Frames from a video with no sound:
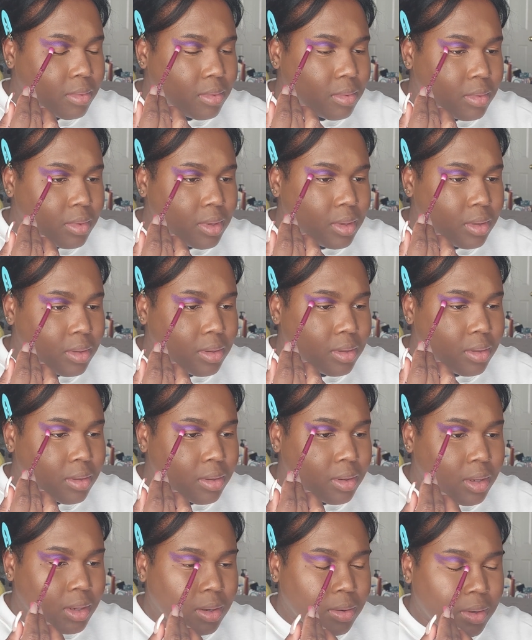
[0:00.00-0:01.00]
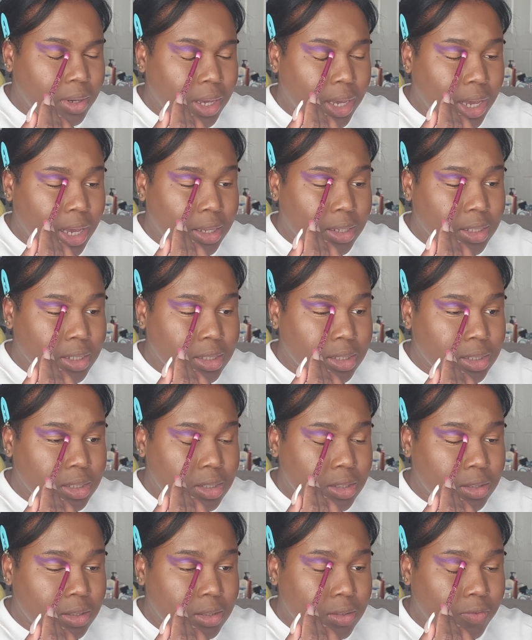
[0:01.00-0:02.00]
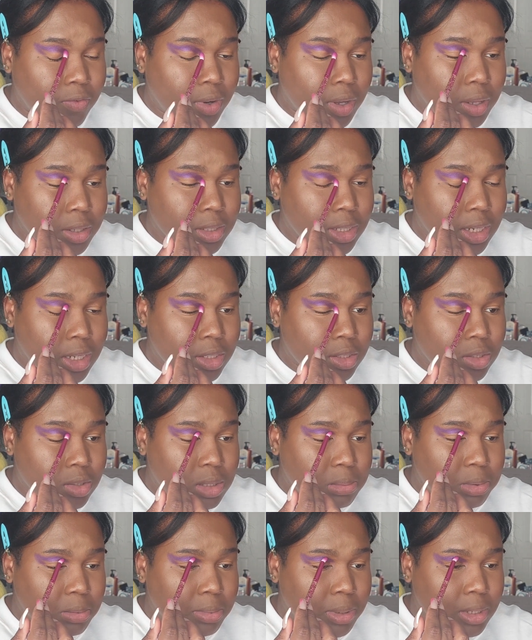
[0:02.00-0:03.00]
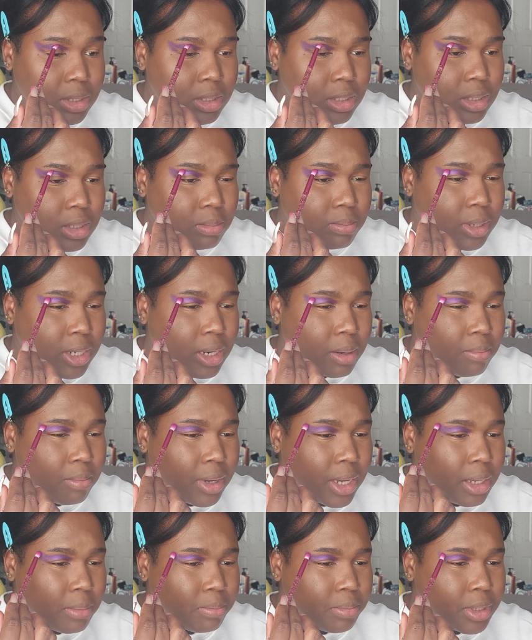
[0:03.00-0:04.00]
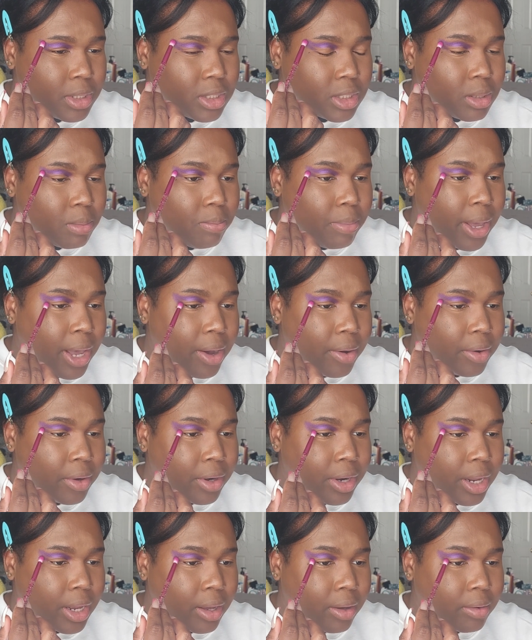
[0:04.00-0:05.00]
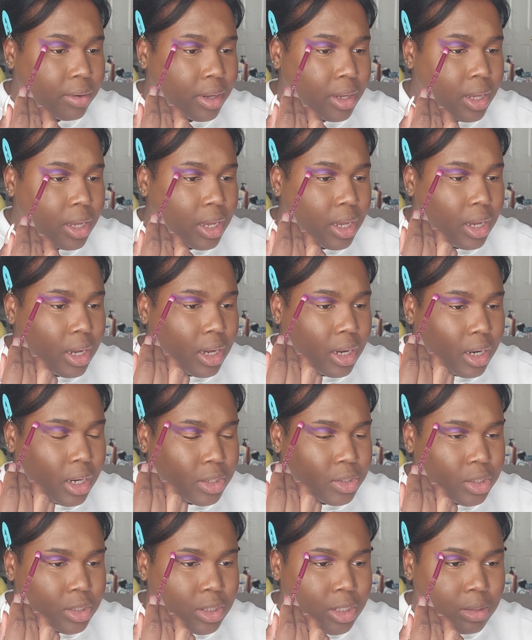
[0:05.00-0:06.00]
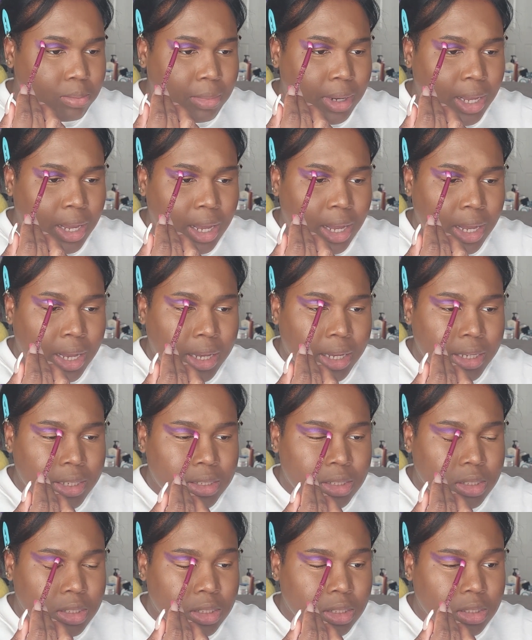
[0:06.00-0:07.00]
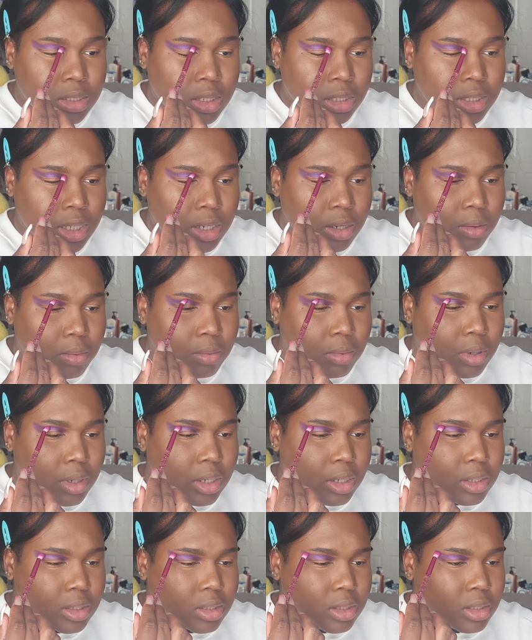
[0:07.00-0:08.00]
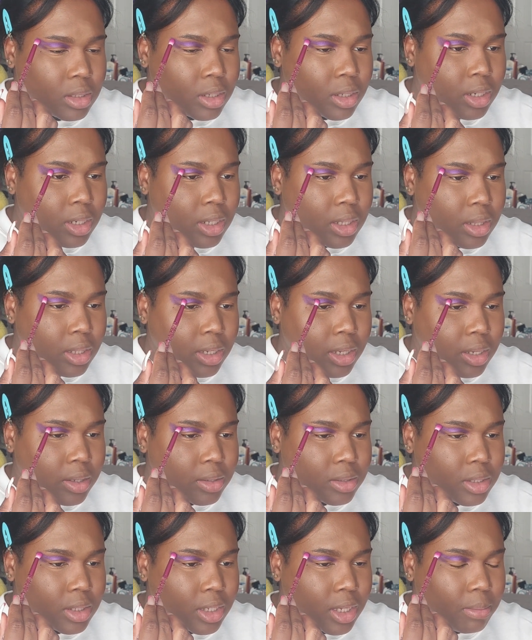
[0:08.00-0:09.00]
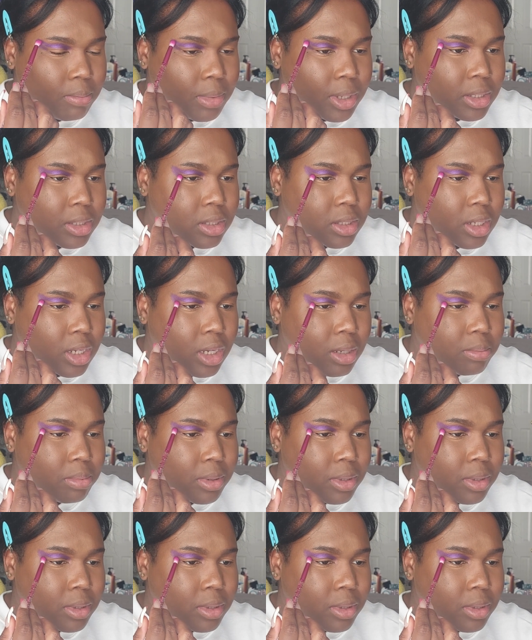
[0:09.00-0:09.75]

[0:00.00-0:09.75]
It's okay. Fallout's not a super big deal, but I might put some powder down underneath my eyes just because I don't want anything else to get messed up.